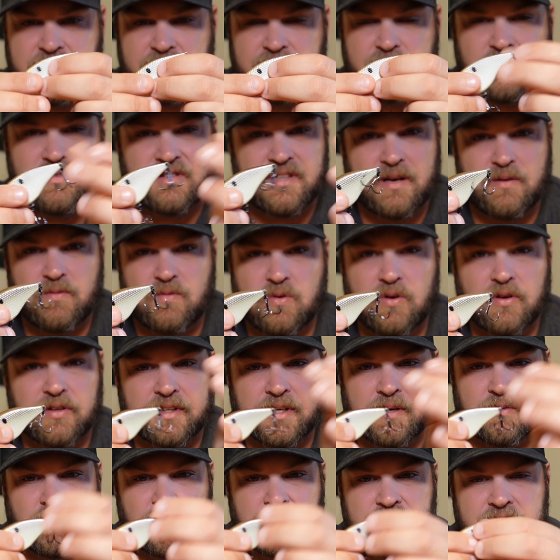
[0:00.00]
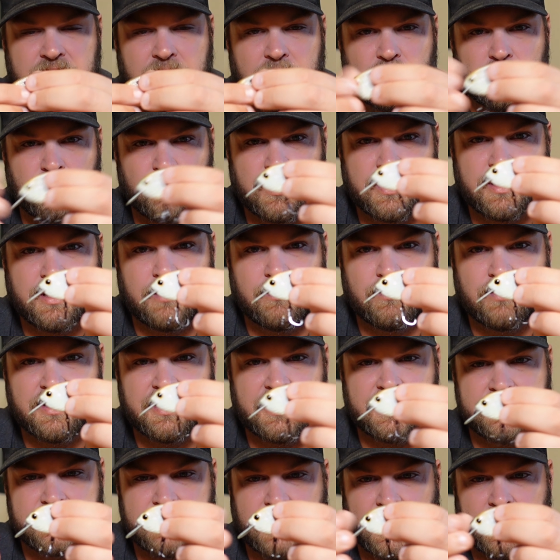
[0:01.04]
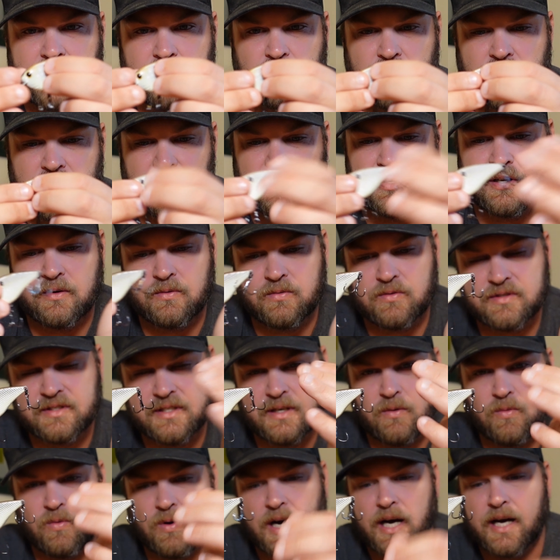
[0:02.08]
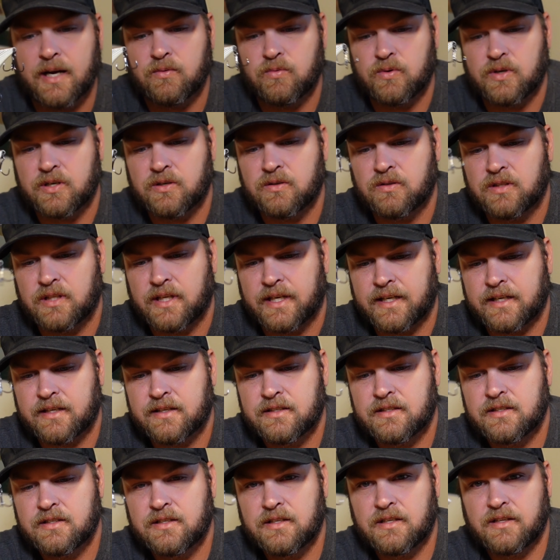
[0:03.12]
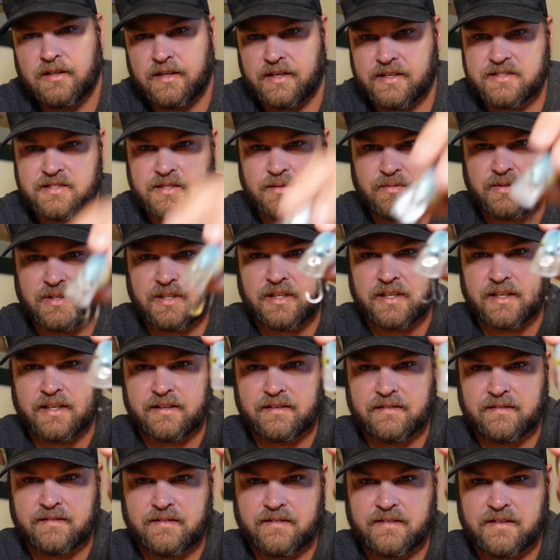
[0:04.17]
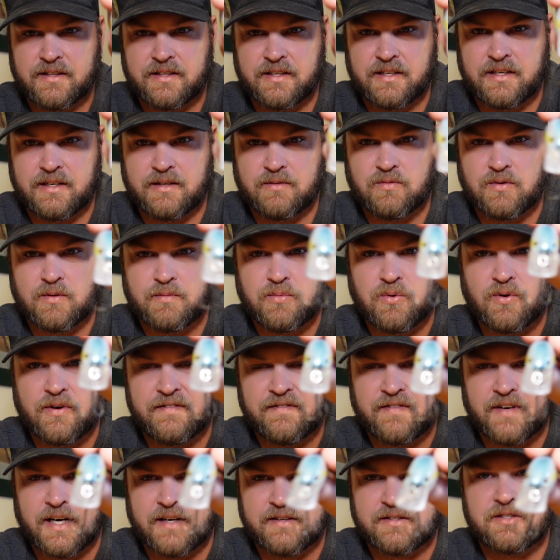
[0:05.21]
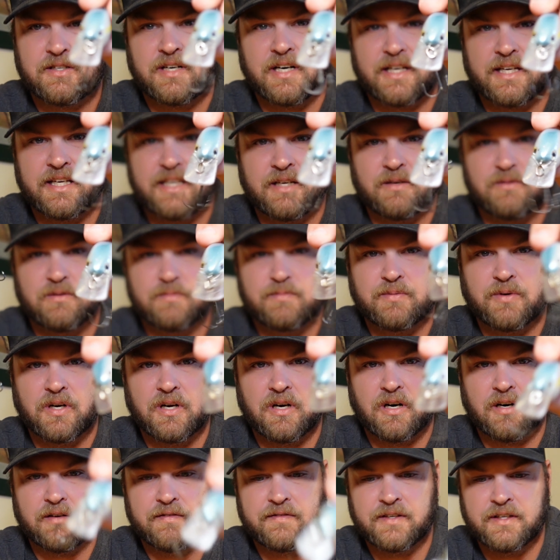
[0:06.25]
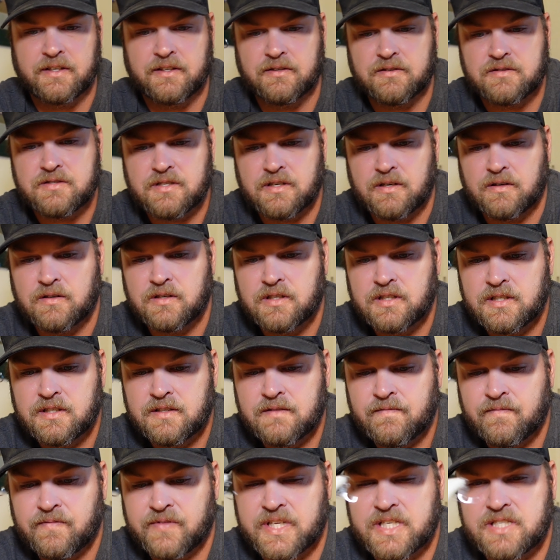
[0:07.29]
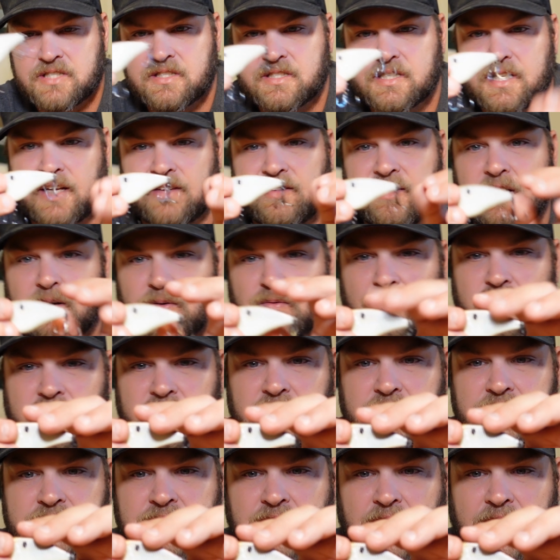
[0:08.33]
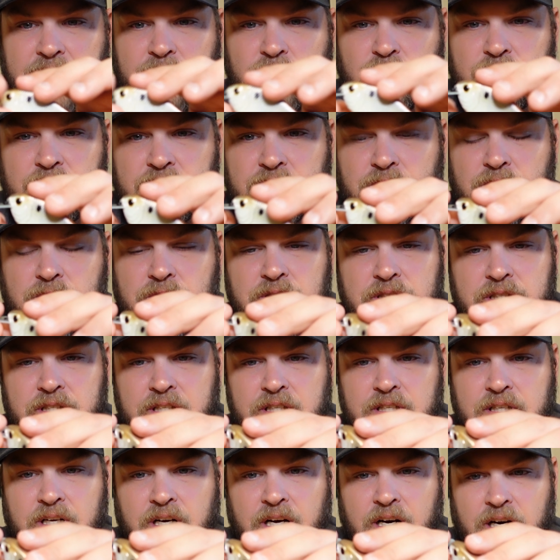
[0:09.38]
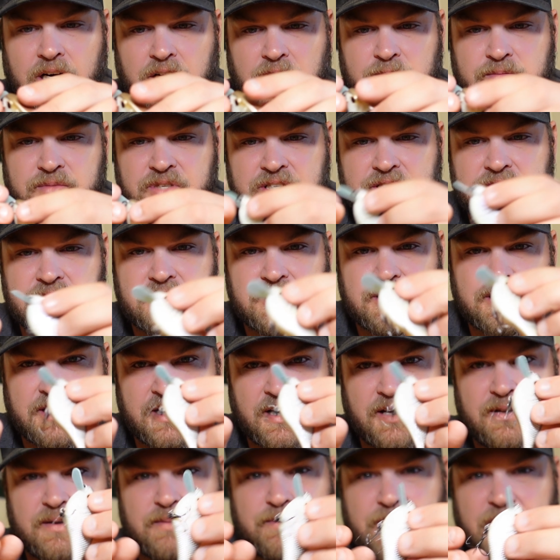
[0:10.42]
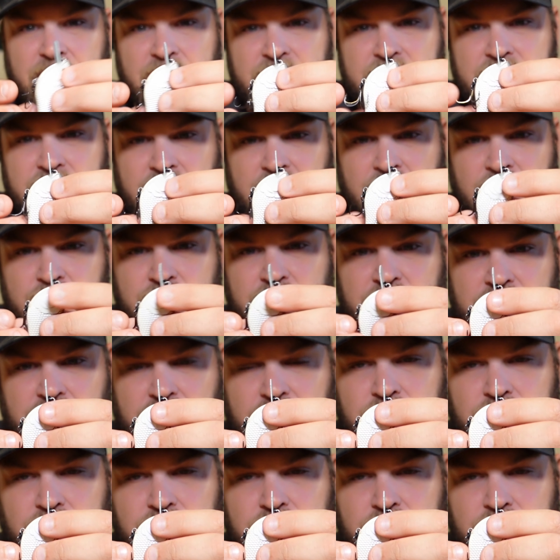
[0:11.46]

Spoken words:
that's what they want. They want that really, really tight wiggle. They don't want that wide wiggle like something like the 1.5 Strike King would put off, you know. So this has got that really tight wiggle. This is another bait that I'm going to